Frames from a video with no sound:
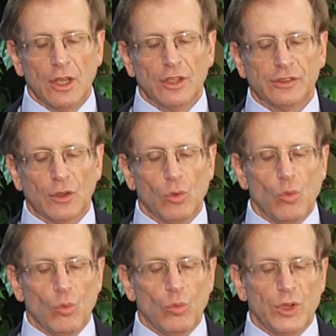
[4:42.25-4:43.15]
So
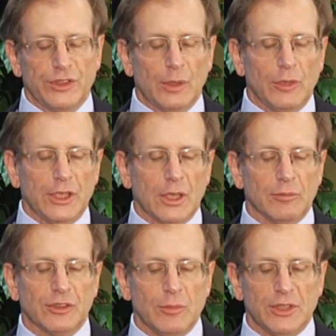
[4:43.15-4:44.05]
when somebody
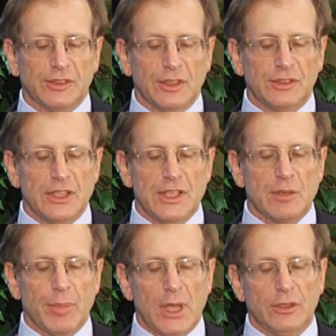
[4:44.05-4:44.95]
comes to me and says they need a
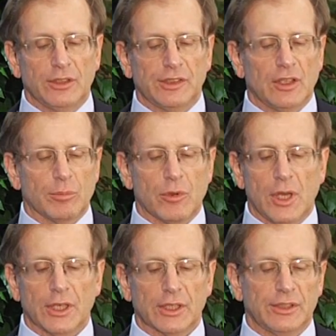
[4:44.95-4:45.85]
patent to sell the
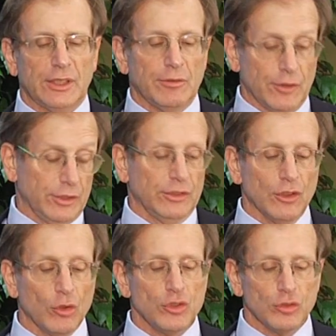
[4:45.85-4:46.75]
product, I say first,
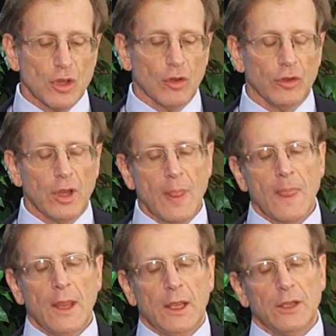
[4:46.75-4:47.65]
no you don't.
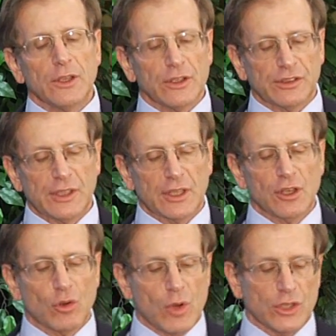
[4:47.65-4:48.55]
And then the second
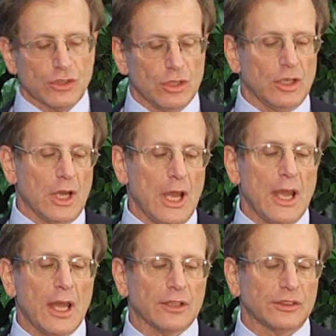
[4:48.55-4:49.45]
question I
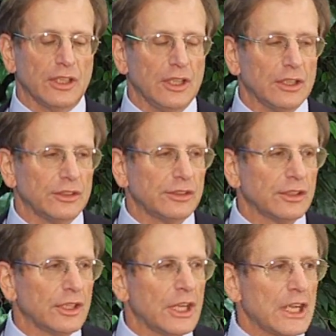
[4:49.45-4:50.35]
ask is,
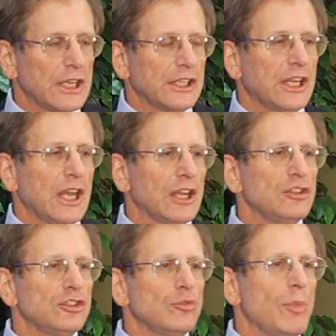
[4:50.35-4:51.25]

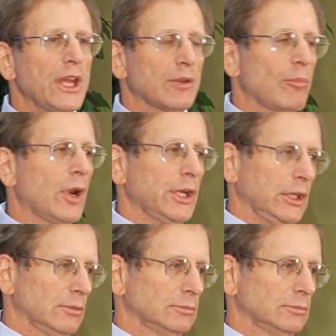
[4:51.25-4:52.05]
can you make money